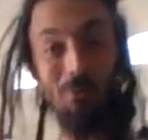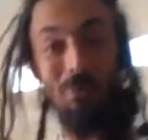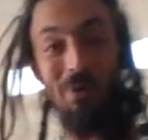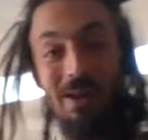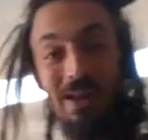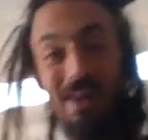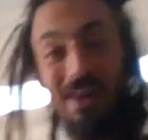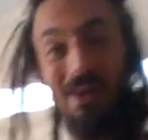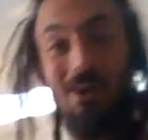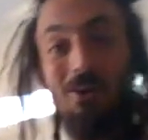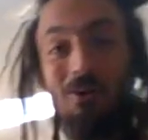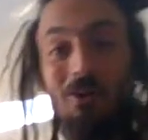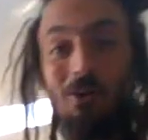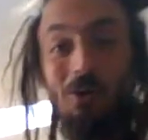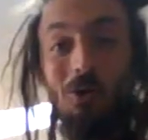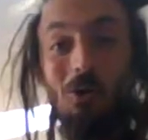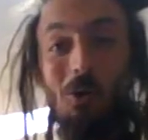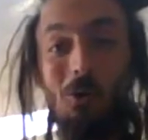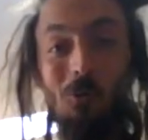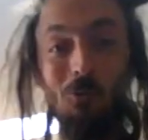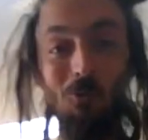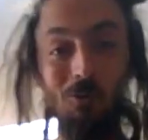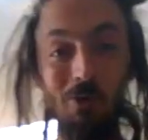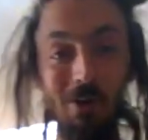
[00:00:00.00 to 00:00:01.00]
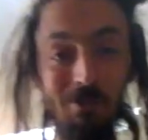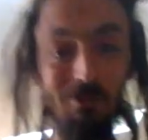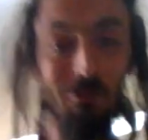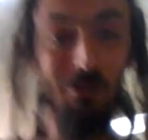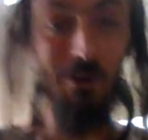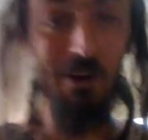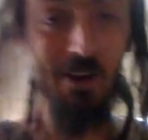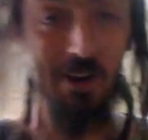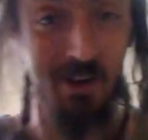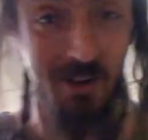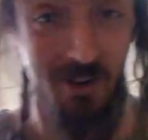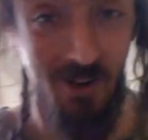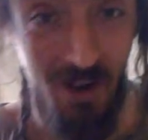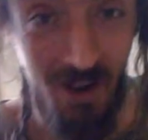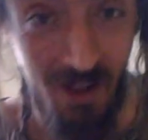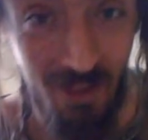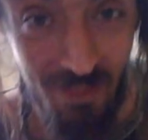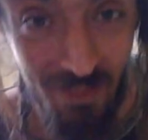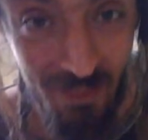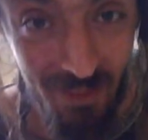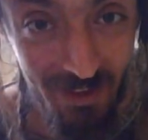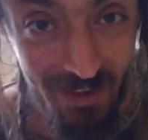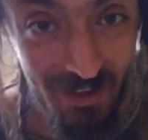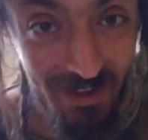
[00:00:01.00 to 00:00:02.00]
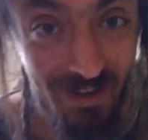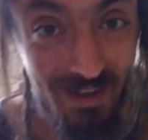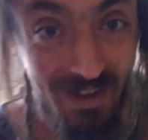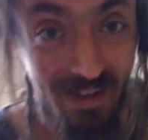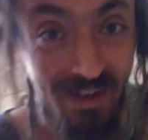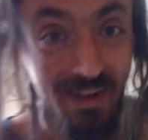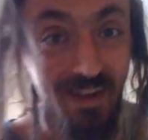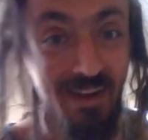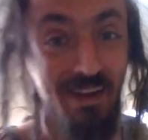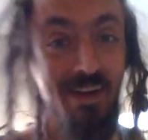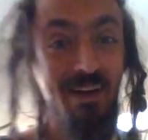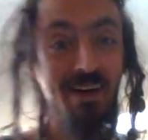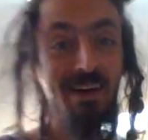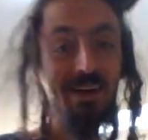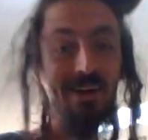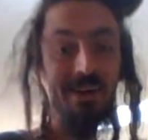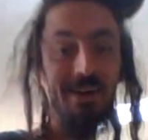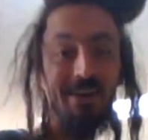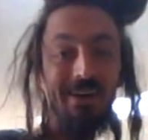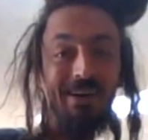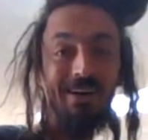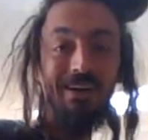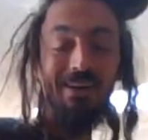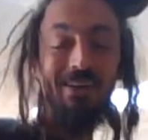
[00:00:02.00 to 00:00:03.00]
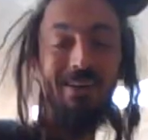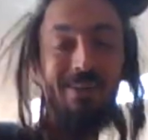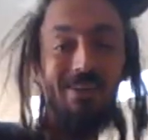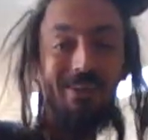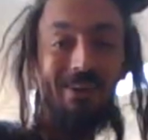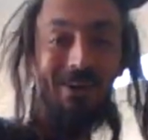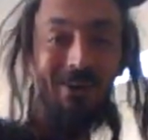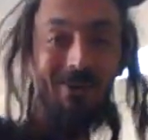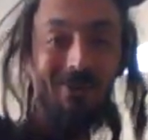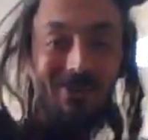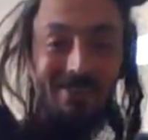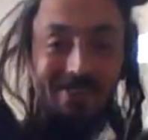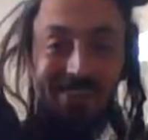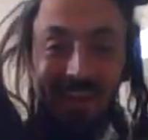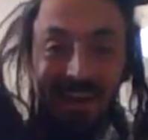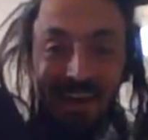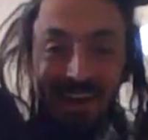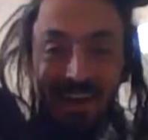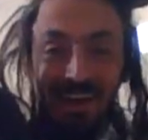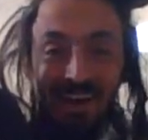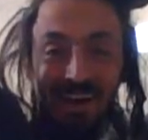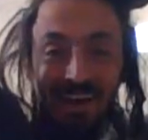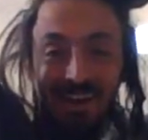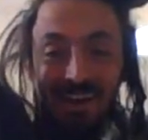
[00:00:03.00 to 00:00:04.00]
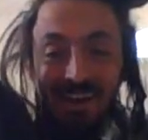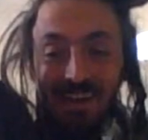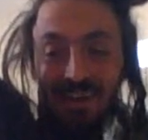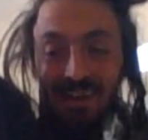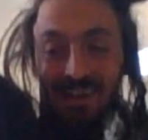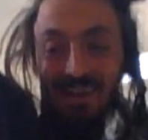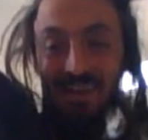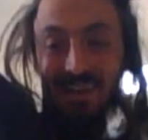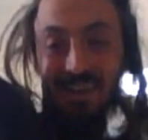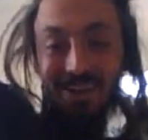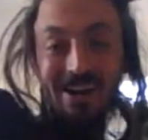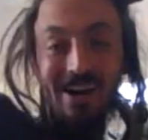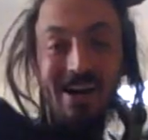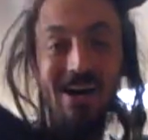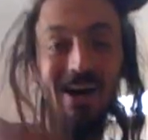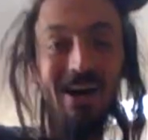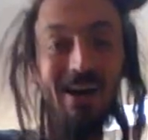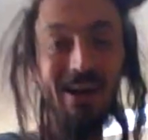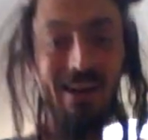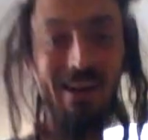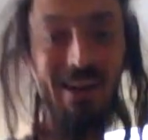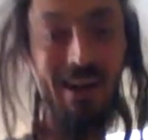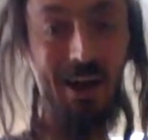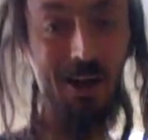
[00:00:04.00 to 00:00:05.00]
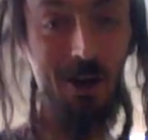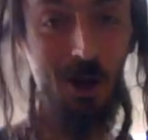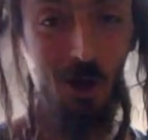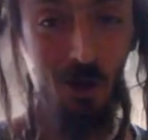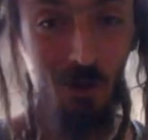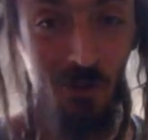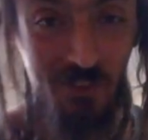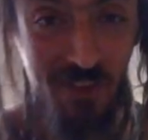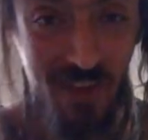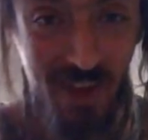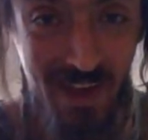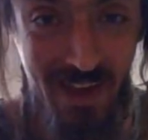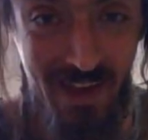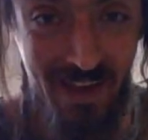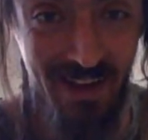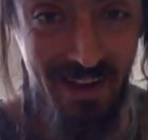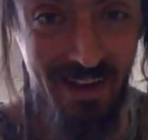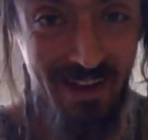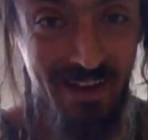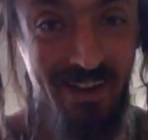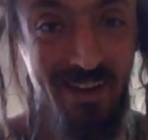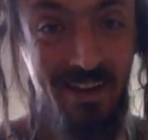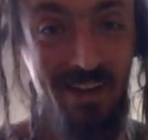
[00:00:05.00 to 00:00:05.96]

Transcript: We can get on a whole river here, I think. You know, what the heck? Got all day.